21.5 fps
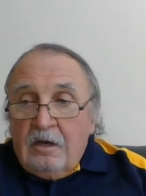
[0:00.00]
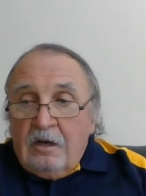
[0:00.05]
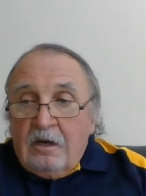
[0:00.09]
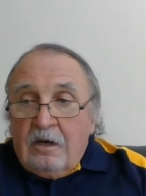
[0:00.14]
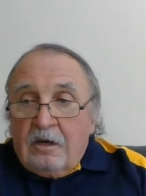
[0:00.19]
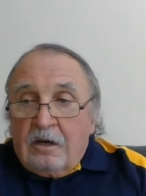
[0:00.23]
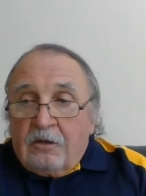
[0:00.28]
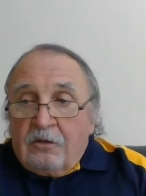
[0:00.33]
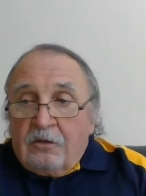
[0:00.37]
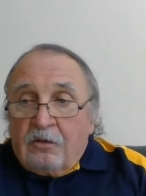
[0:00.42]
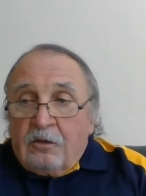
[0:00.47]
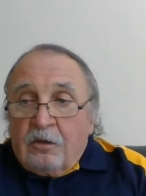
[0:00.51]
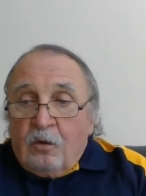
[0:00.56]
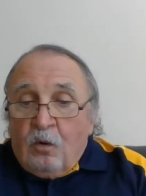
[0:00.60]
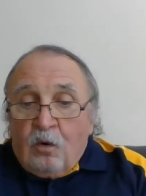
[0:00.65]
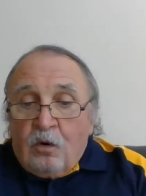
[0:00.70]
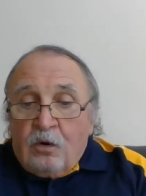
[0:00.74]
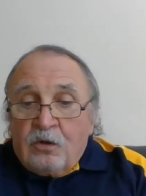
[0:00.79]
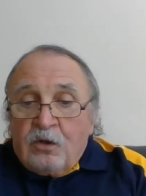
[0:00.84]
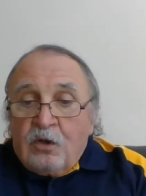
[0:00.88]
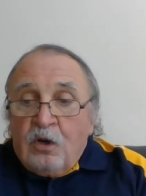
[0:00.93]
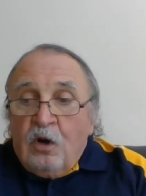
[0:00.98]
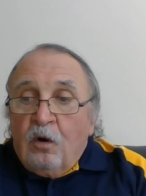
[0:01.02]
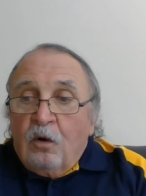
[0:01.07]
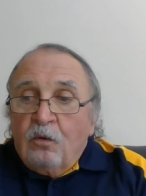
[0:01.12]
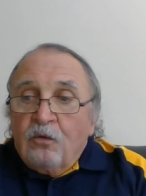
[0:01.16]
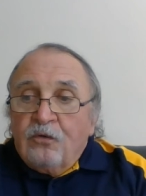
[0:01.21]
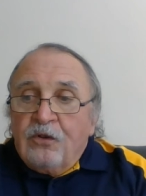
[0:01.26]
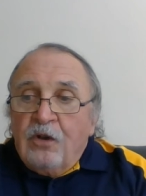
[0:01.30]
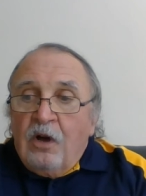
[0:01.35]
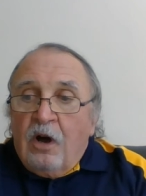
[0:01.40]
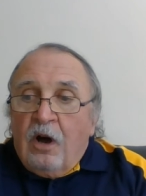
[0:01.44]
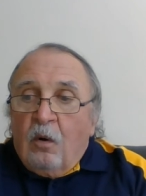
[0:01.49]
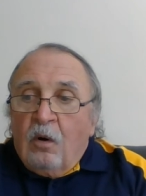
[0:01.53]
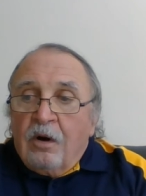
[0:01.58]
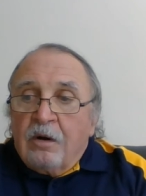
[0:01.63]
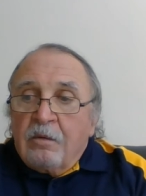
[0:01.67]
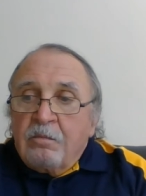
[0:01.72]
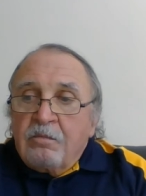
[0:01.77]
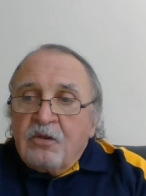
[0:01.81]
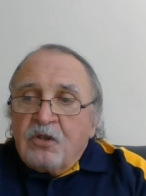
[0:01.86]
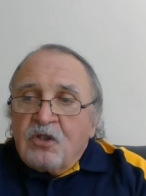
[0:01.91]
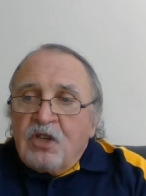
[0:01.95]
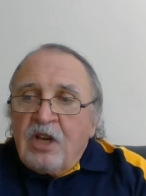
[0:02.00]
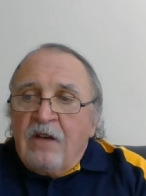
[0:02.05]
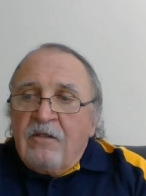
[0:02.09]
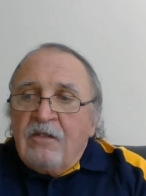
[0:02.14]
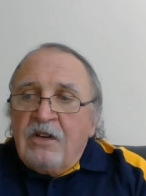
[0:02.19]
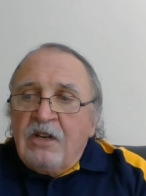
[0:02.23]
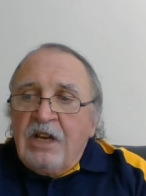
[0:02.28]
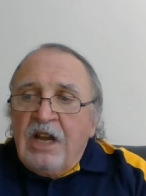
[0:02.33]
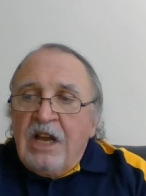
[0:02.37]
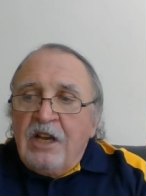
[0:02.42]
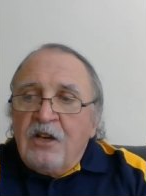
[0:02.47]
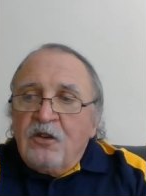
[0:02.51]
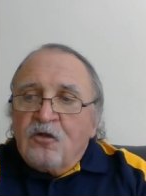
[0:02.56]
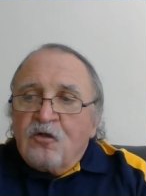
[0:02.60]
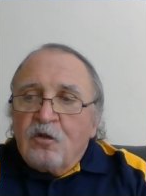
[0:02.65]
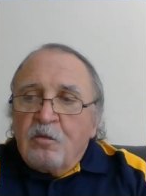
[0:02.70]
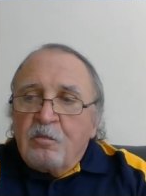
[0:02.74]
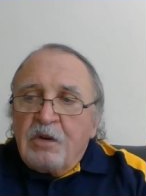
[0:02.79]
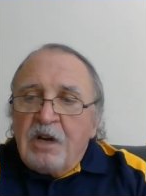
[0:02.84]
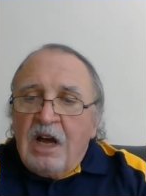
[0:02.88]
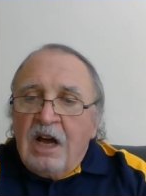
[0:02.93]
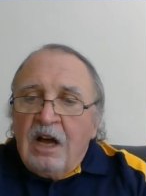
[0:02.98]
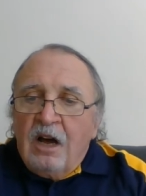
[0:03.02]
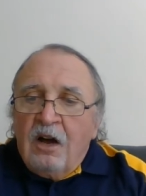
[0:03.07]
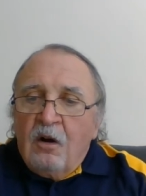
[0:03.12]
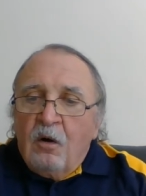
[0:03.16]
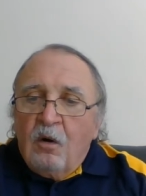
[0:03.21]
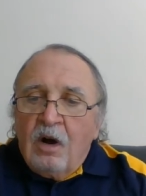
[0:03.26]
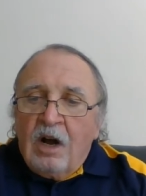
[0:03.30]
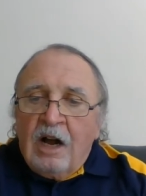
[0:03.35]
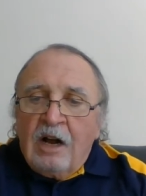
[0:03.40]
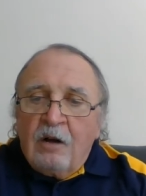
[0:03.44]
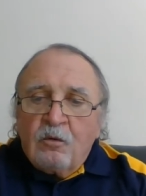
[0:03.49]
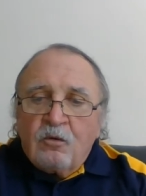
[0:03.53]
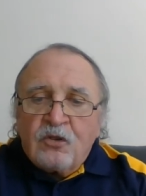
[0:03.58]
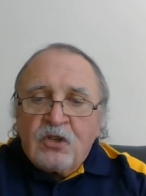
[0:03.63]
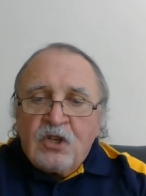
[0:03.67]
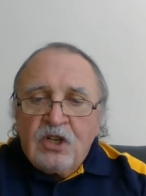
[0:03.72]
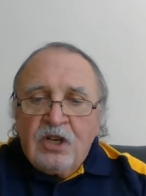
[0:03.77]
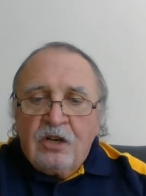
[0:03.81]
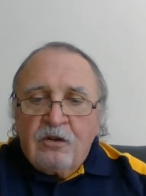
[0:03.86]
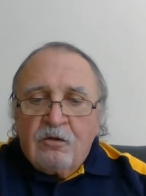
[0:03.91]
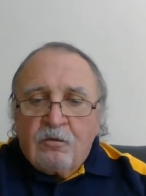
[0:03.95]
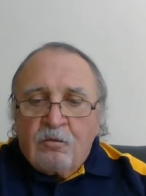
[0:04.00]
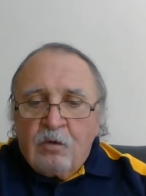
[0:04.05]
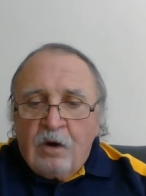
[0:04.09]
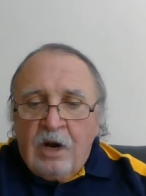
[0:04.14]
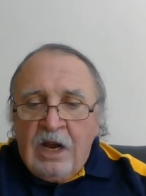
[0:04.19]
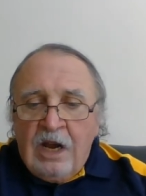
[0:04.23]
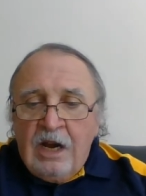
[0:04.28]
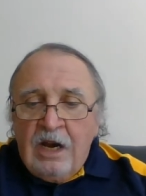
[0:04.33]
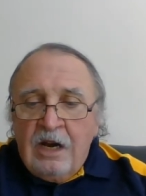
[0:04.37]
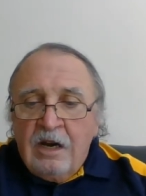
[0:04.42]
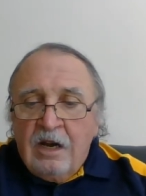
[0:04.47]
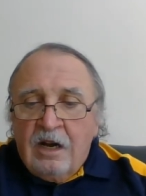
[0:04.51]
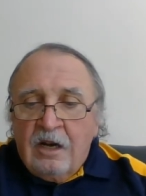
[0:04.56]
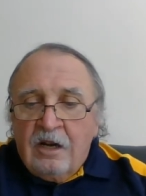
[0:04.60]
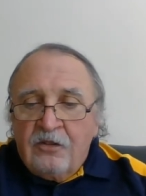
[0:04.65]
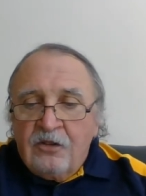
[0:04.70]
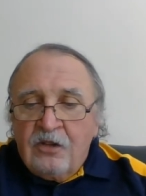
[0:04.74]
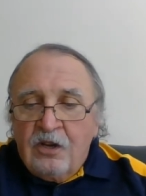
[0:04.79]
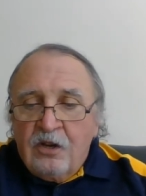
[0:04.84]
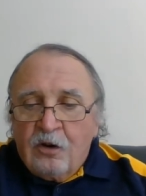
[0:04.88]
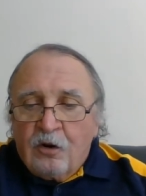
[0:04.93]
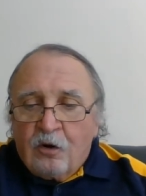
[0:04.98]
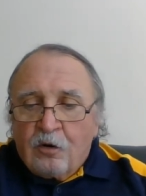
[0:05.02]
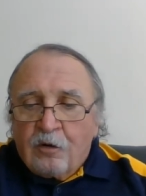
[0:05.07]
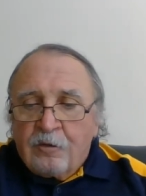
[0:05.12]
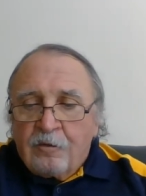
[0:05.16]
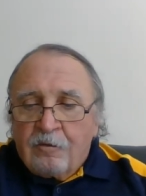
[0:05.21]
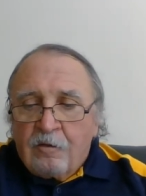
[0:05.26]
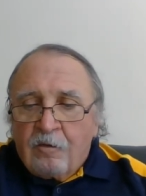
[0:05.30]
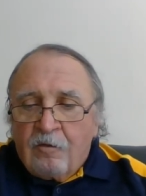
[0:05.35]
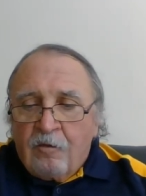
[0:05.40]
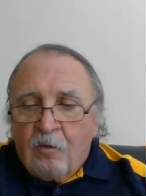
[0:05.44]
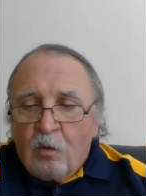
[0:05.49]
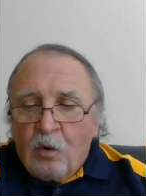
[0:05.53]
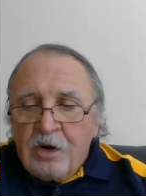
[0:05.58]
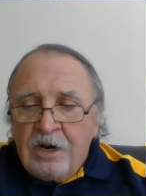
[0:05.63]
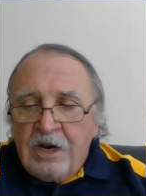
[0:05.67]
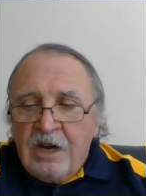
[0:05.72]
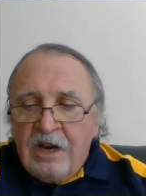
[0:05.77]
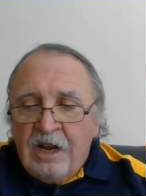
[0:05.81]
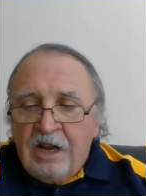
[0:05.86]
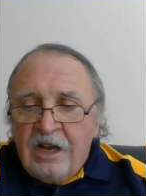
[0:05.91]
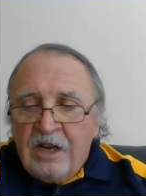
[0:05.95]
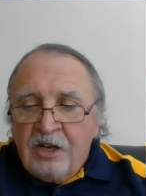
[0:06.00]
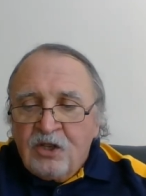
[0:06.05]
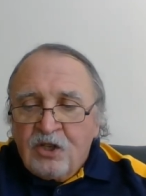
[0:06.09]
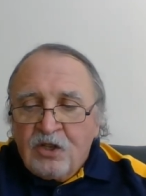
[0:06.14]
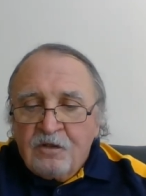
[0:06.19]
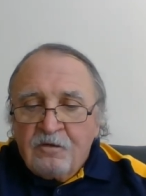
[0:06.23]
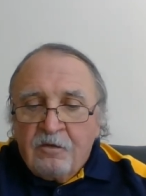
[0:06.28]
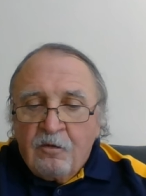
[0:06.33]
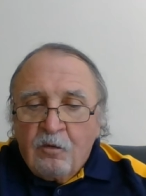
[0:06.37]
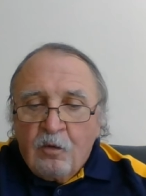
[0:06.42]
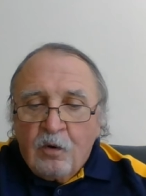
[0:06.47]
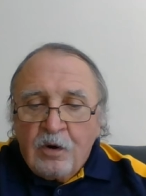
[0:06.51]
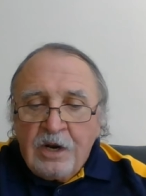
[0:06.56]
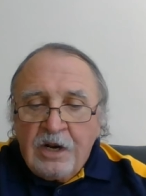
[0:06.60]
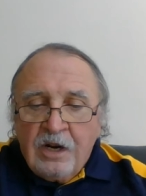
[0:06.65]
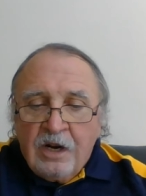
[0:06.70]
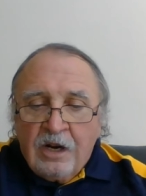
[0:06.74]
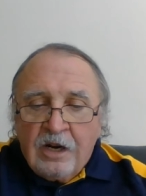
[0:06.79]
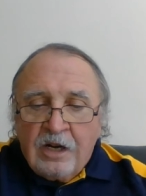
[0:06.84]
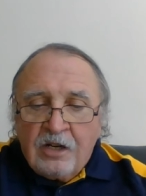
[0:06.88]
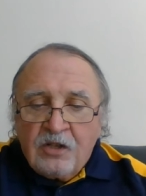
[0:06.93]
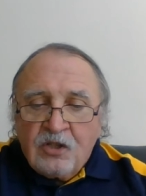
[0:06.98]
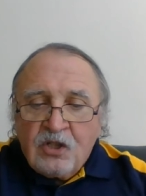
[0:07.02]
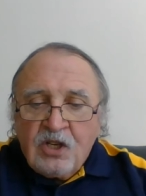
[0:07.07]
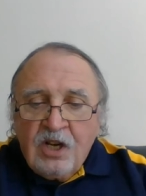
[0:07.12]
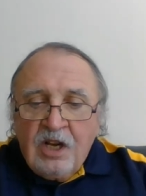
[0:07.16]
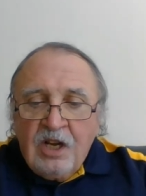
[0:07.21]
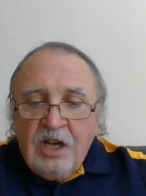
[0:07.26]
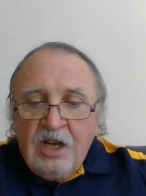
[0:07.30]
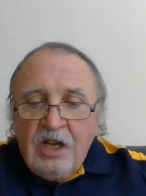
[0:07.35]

The Lord told Noah, 7 days from now I will send rain on the earth for 40 days and 40 nights,